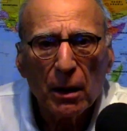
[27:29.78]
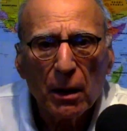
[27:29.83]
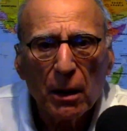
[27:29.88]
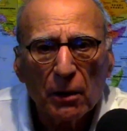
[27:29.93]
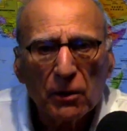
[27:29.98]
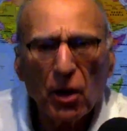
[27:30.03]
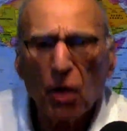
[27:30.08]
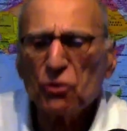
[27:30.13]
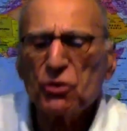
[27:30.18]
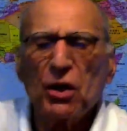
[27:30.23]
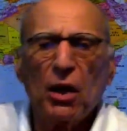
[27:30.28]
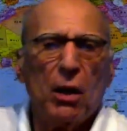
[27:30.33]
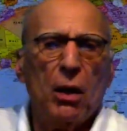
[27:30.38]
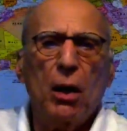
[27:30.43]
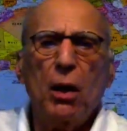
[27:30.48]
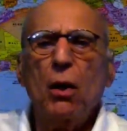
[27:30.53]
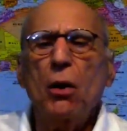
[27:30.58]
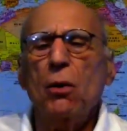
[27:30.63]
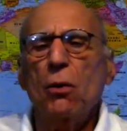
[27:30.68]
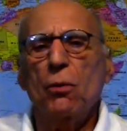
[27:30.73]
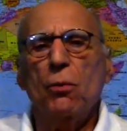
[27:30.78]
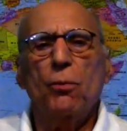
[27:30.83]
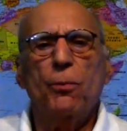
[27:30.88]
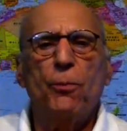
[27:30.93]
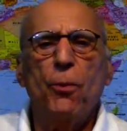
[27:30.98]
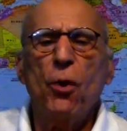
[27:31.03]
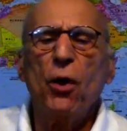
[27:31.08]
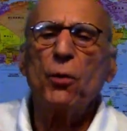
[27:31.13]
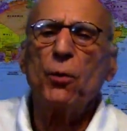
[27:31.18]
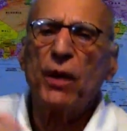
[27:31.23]
They'll say, oh,
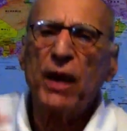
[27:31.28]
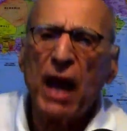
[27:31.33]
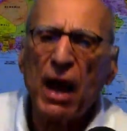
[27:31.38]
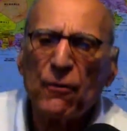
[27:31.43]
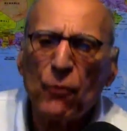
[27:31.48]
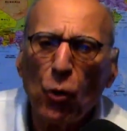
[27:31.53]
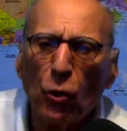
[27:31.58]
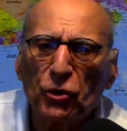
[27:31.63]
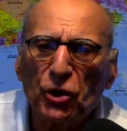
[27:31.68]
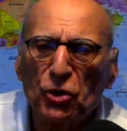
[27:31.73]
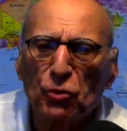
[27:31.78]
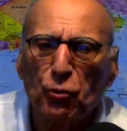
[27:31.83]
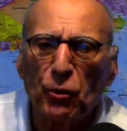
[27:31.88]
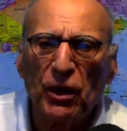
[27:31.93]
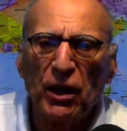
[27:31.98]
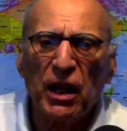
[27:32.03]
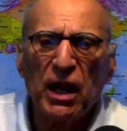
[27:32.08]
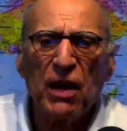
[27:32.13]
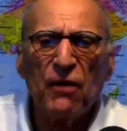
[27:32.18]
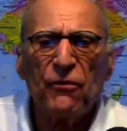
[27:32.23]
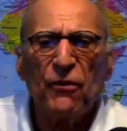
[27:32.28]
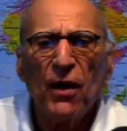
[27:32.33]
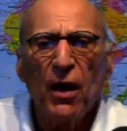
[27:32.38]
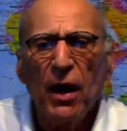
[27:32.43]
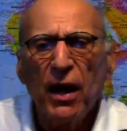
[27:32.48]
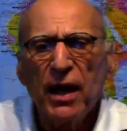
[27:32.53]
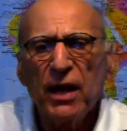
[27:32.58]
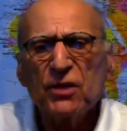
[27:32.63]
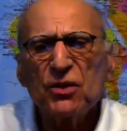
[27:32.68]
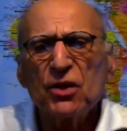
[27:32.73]
boy, we have all this relief.
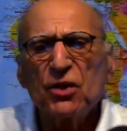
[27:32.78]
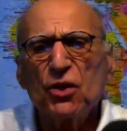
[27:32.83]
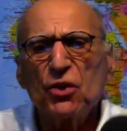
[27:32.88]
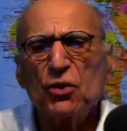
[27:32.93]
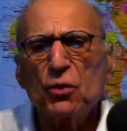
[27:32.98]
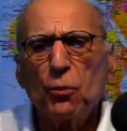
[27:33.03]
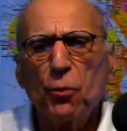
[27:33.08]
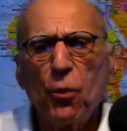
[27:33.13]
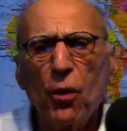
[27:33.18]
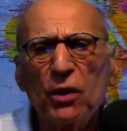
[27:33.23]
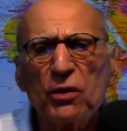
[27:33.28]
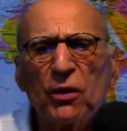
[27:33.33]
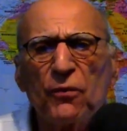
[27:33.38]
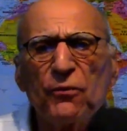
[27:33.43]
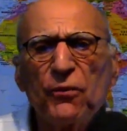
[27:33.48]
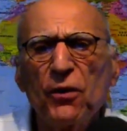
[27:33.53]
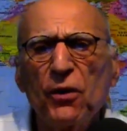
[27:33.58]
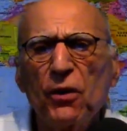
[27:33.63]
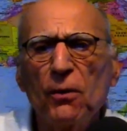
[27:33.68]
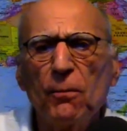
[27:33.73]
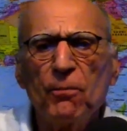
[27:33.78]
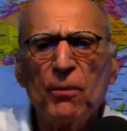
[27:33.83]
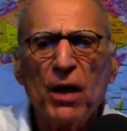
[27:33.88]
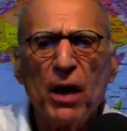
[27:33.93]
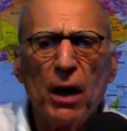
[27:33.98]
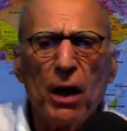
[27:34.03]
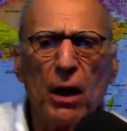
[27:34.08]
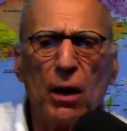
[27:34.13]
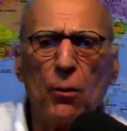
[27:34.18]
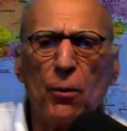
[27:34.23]
Isn't this wonderful?
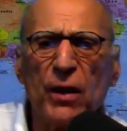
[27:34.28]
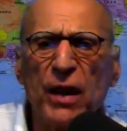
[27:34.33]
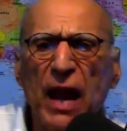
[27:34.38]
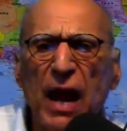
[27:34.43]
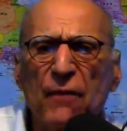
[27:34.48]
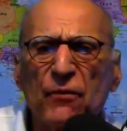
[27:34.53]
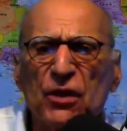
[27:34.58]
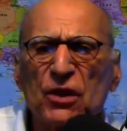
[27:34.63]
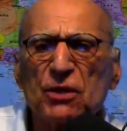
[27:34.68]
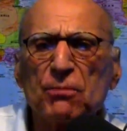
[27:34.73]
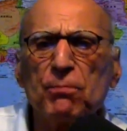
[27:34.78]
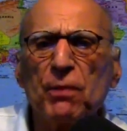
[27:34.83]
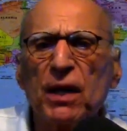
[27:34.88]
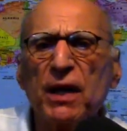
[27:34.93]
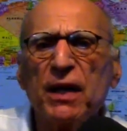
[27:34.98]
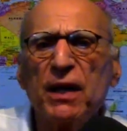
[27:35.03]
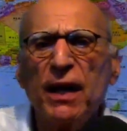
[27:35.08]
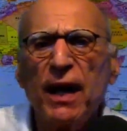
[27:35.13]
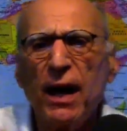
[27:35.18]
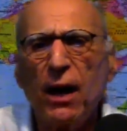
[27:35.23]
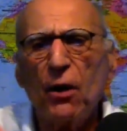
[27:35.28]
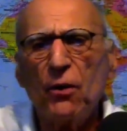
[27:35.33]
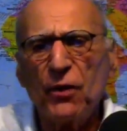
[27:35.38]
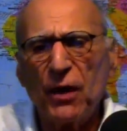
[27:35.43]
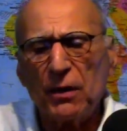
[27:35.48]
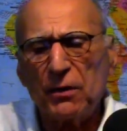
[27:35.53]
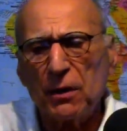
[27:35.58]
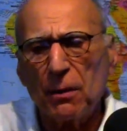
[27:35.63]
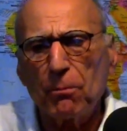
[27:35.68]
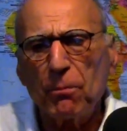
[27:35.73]
We have this money now
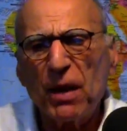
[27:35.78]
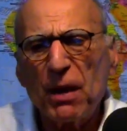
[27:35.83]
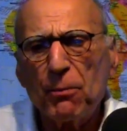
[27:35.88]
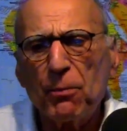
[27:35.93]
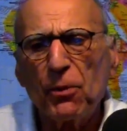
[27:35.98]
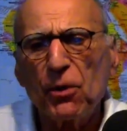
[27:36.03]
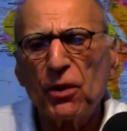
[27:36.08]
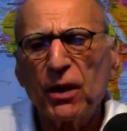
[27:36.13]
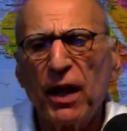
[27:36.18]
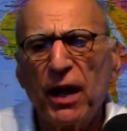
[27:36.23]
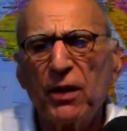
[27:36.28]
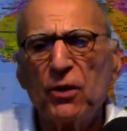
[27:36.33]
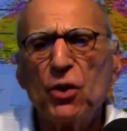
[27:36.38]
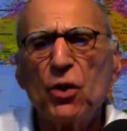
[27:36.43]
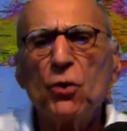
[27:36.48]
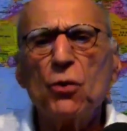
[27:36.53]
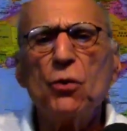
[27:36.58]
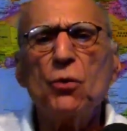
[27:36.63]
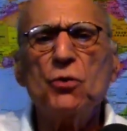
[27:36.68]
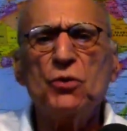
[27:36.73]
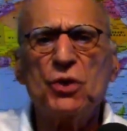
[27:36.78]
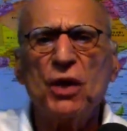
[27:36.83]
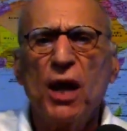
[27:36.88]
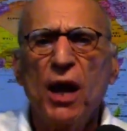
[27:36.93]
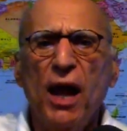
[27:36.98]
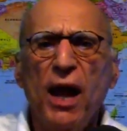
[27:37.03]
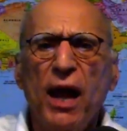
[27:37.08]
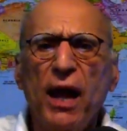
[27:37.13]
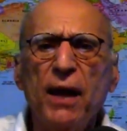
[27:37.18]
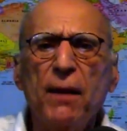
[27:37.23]
that the people can use,
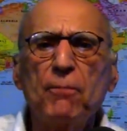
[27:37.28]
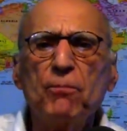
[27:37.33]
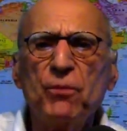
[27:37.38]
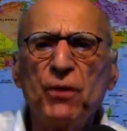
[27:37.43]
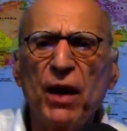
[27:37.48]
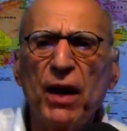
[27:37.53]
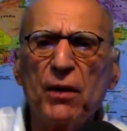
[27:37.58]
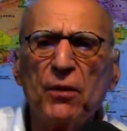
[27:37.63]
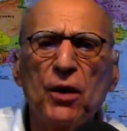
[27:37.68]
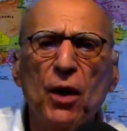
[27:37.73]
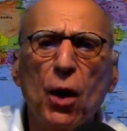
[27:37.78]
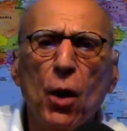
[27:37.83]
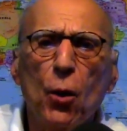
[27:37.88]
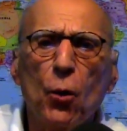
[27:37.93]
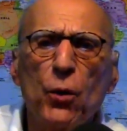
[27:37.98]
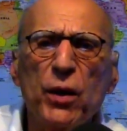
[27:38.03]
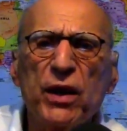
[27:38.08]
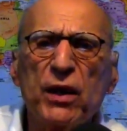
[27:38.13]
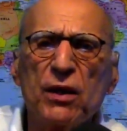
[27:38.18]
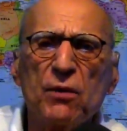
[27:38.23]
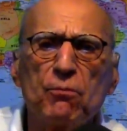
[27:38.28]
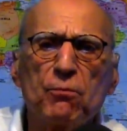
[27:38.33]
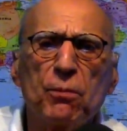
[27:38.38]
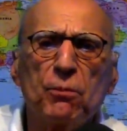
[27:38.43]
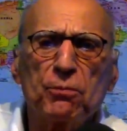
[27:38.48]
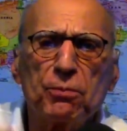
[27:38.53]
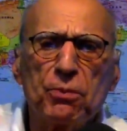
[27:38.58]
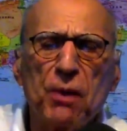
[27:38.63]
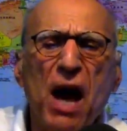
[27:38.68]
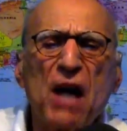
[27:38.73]
and we can
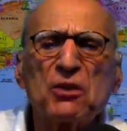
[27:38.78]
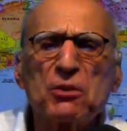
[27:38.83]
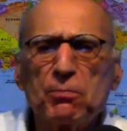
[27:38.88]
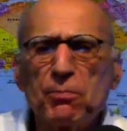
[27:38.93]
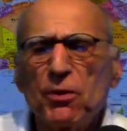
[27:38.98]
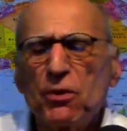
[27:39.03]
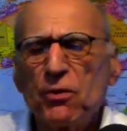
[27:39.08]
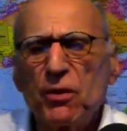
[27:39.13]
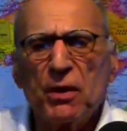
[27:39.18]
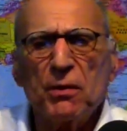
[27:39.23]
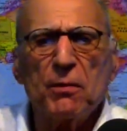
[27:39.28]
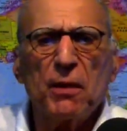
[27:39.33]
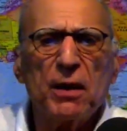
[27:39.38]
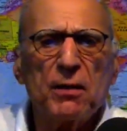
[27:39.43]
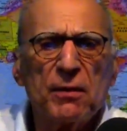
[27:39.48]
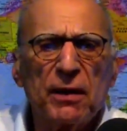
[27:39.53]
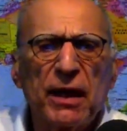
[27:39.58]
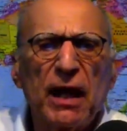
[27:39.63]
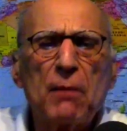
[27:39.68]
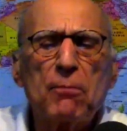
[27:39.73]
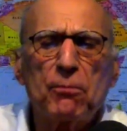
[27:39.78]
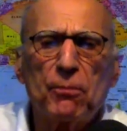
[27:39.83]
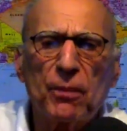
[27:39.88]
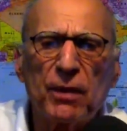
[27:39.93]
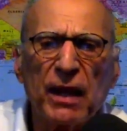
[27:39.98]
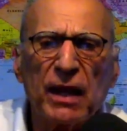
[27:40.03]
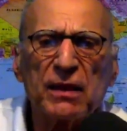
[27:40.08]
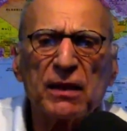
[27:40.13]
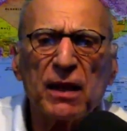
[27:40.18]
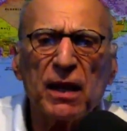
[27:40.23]
prosper and
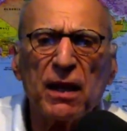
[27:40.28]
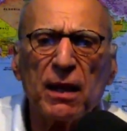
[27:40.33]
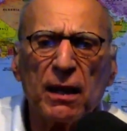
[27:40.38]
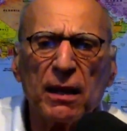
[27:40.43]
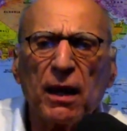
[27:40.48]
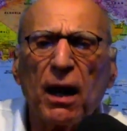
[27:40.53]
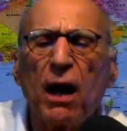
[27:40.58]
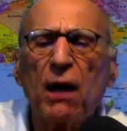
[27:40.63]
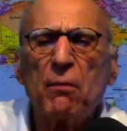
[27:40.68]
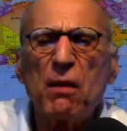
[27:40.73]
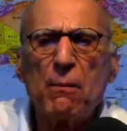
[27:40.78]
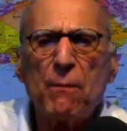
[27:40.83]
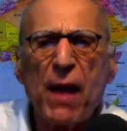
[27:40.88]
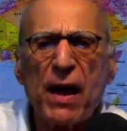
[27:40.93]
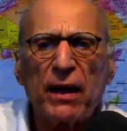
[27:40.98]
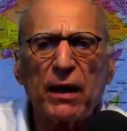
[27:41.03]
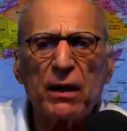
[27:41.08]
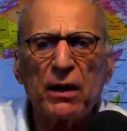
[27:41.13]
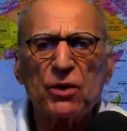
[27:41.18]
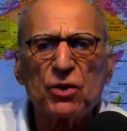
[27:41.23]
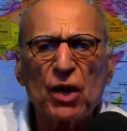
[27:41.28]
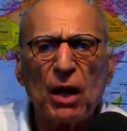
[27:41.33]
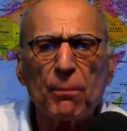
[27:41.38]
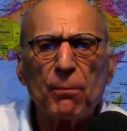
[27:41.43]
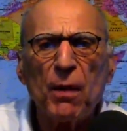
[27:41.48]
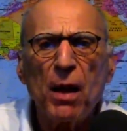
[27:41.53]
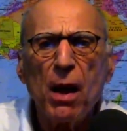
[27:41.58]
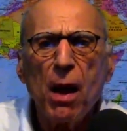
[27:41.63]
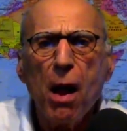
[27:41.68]
get the economy back on its shape.